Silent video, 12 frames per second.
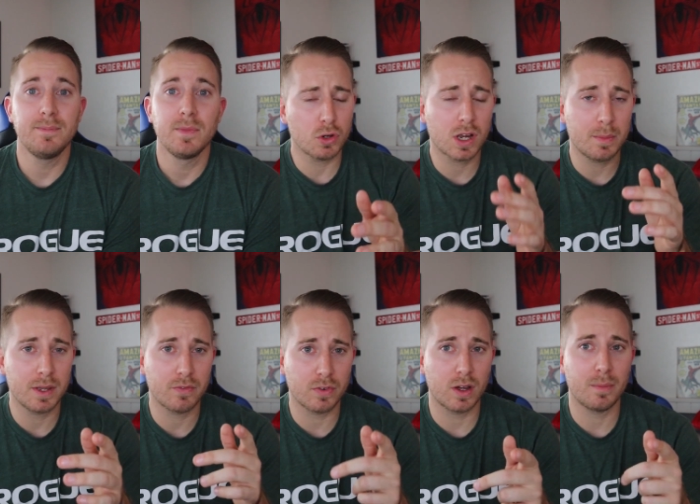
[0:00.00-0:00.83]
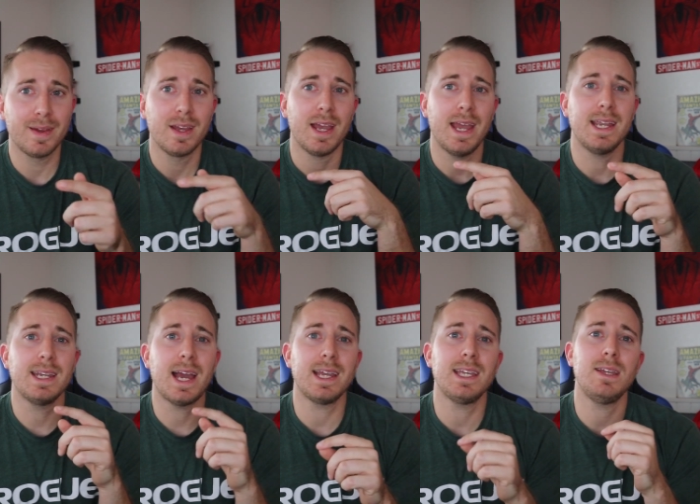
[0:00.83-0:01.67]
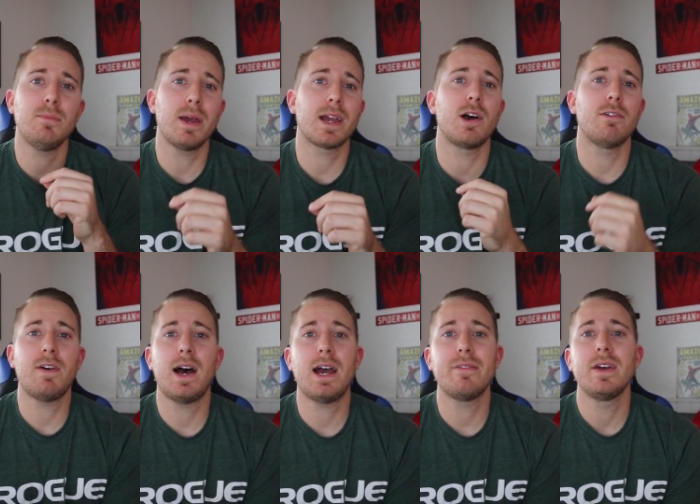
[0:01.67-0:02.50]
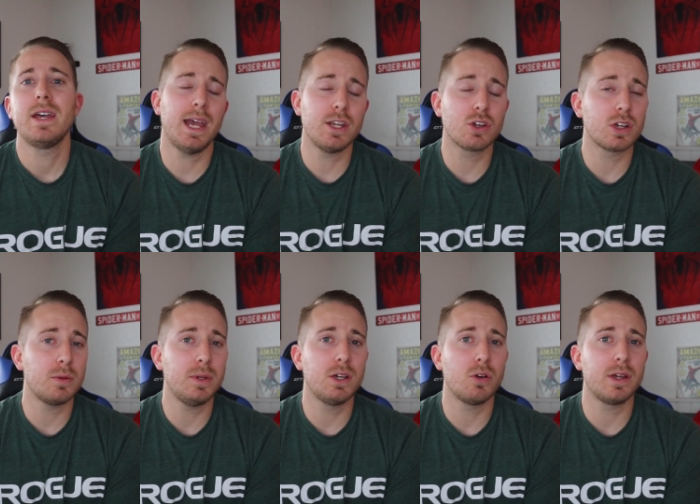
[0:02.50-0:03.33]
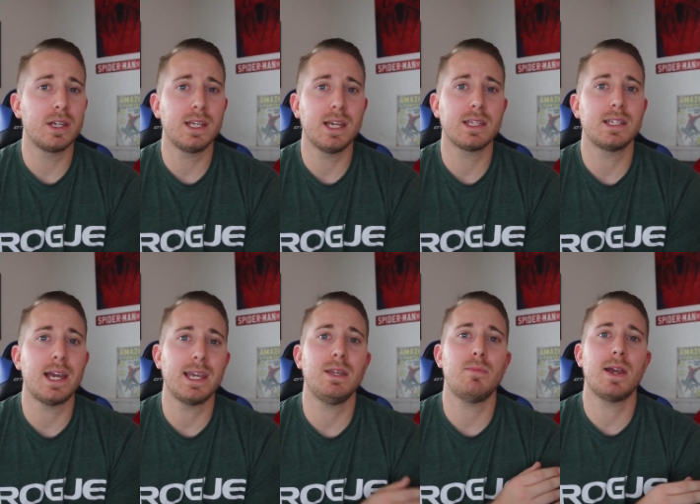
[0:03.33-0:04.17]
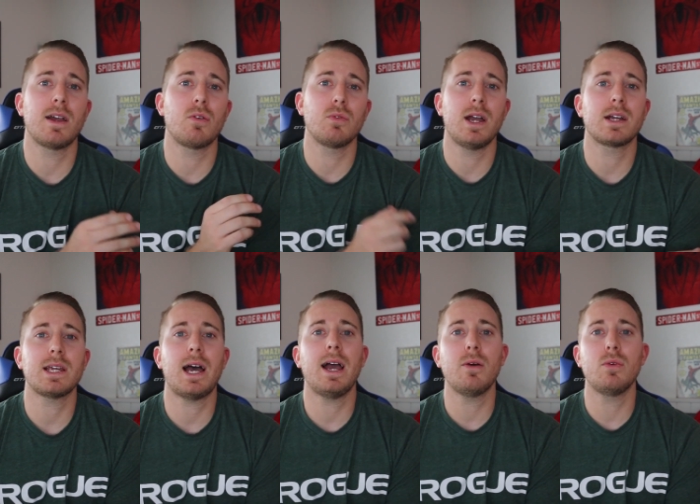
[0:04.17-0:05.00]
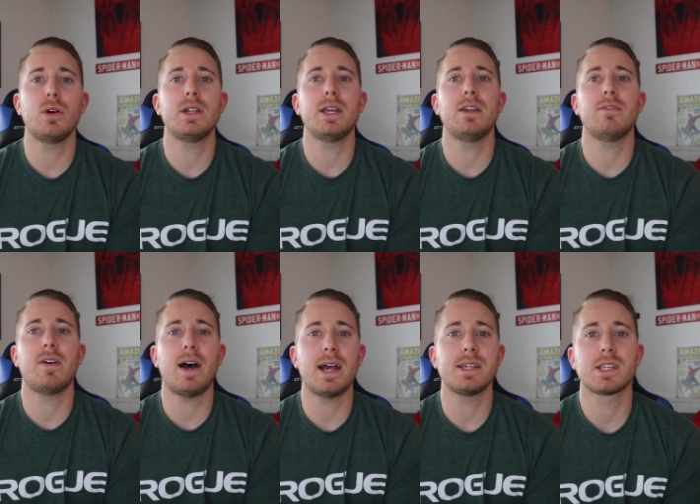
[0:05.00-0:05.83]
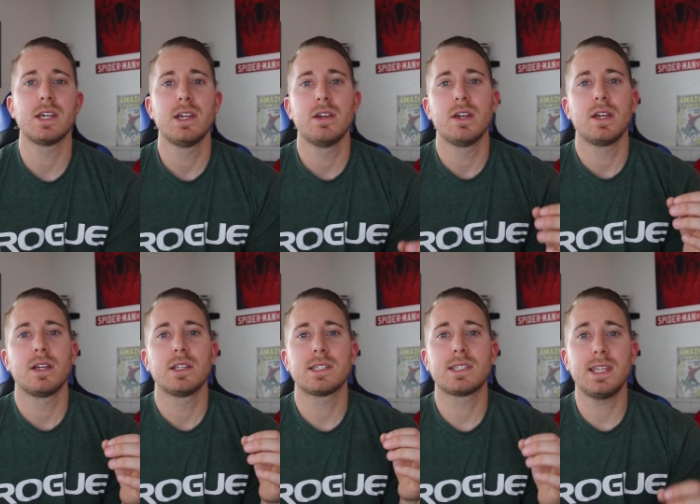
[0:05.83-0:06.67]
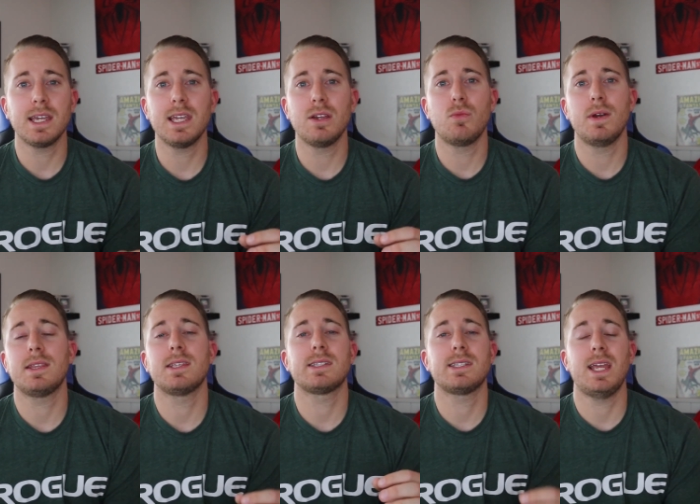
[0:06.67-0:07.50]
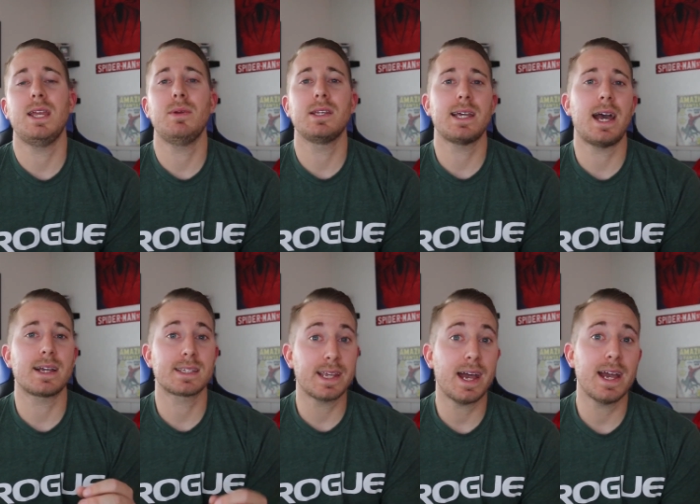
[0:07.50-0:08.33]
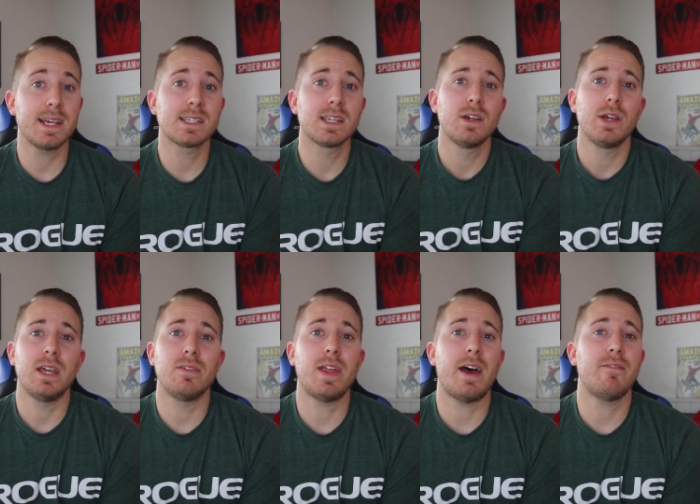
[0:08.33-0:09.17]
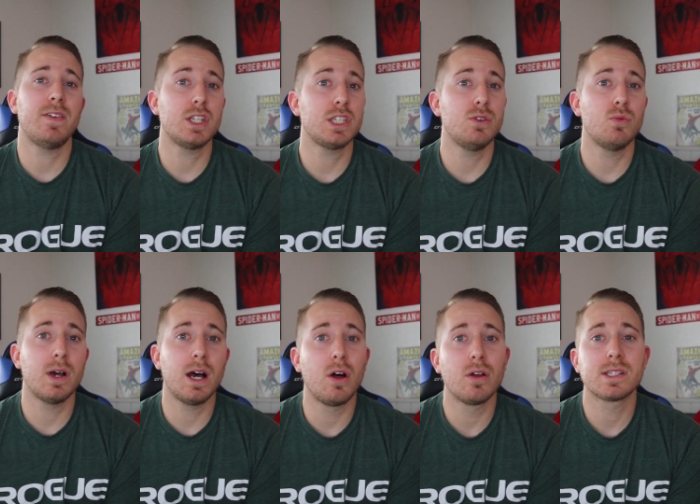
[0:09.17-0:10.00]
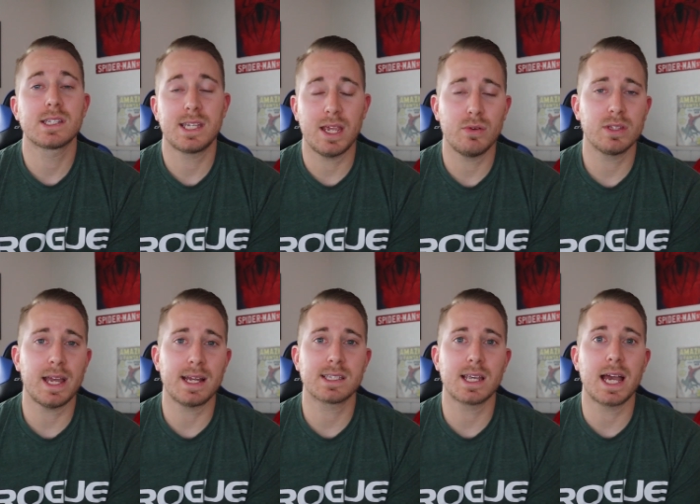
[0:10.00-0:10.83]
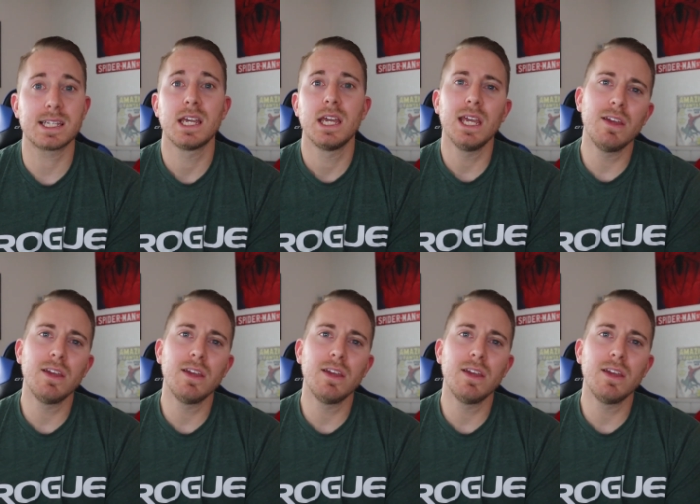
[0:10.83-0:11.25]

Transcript: If you're coming from a Nike Metcon 5 and you're going to be going to get the Nike Metcon React, I would advise sticking with the same exact size. If that fits you well, stay with that size.